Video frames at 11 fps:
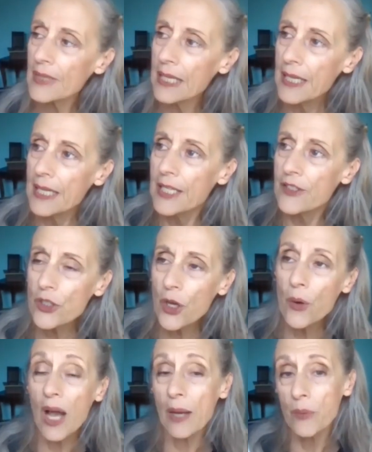So I
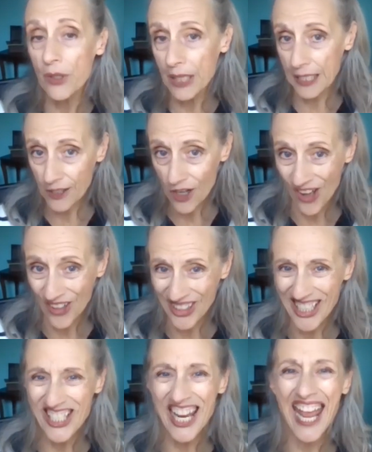work at a college,
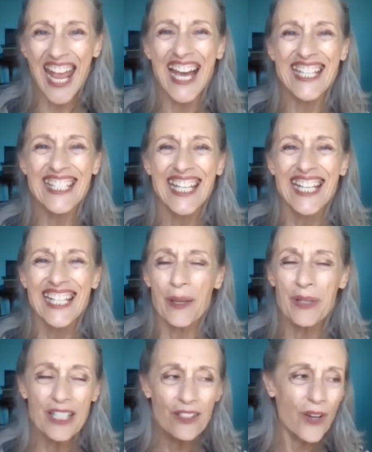and some of the
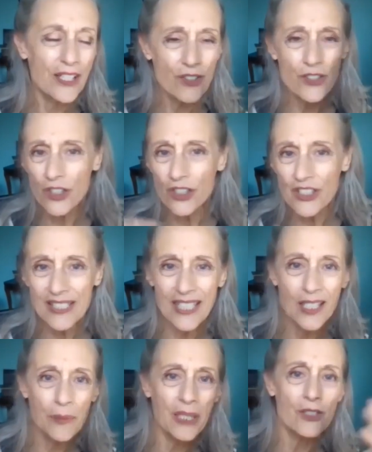advisors started sending
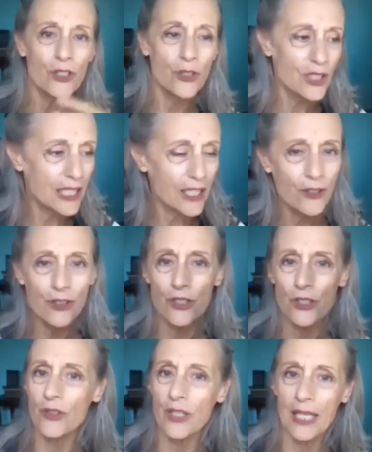me a student here, a
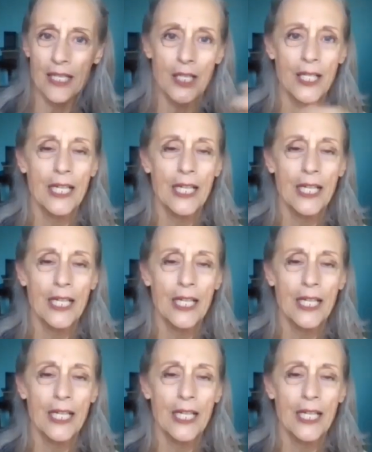student there,